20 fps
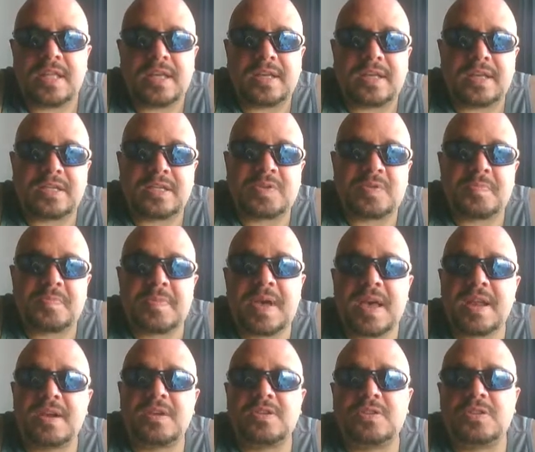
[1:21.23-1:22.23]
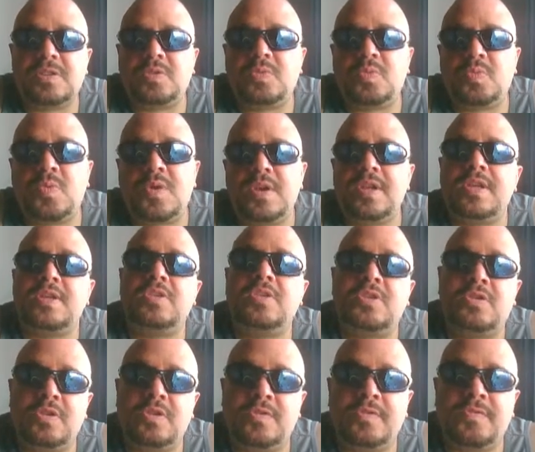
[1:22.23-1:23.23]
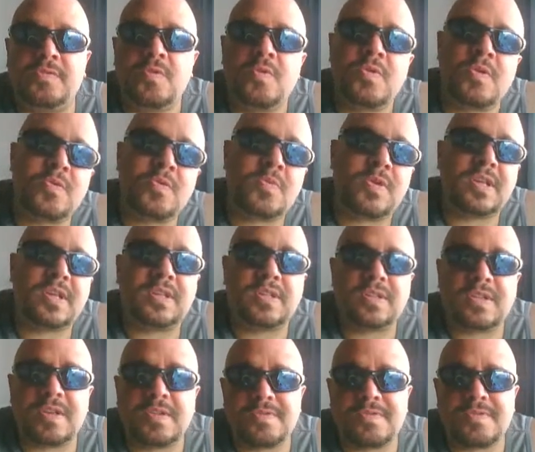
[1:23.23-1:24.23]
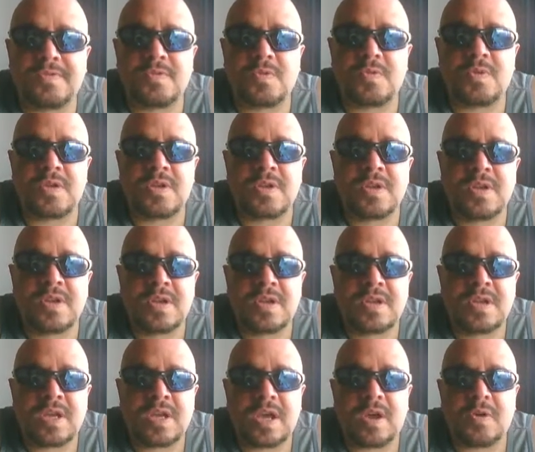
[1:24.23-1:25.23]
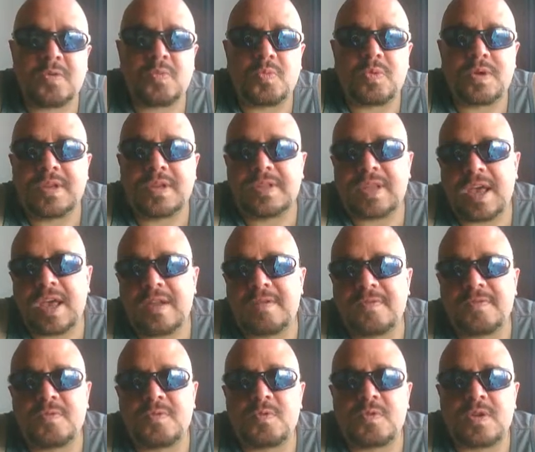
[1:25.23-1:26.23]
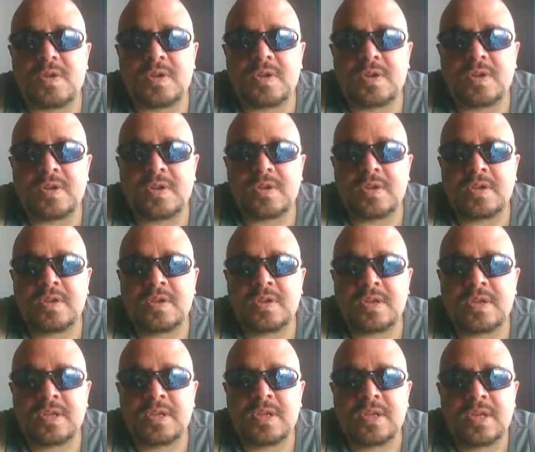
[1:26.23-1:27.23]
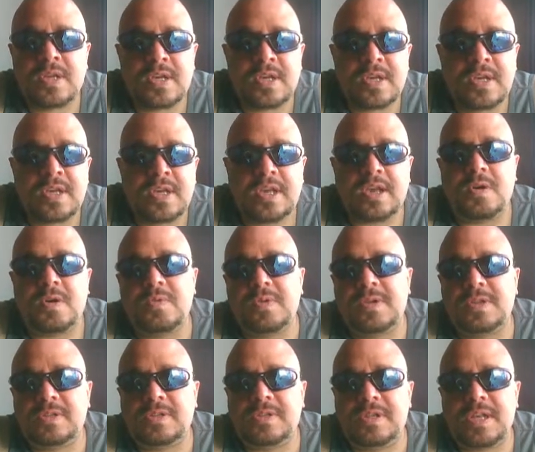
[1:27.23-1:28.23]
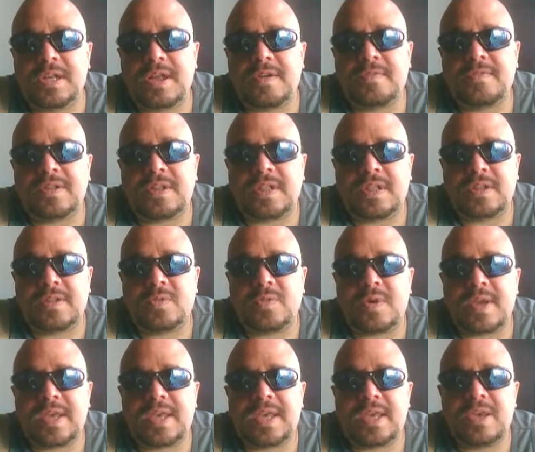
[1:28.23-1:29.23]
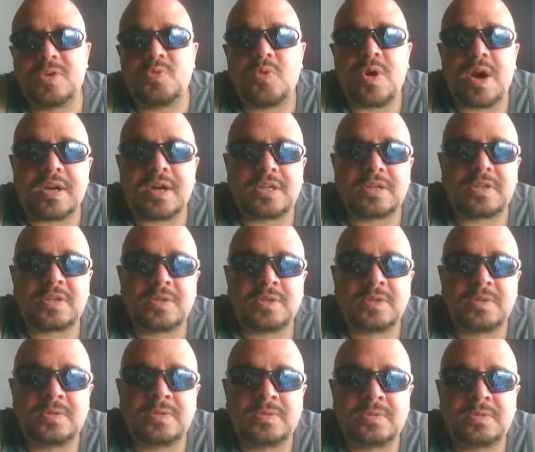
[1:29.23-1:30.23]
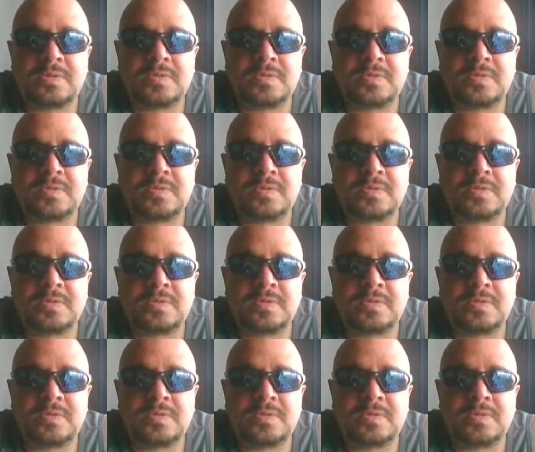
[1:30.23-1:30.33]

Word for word: I guess what matters is what he stood for, what he lived for, and what he died for. He always did everything the way he wanted to,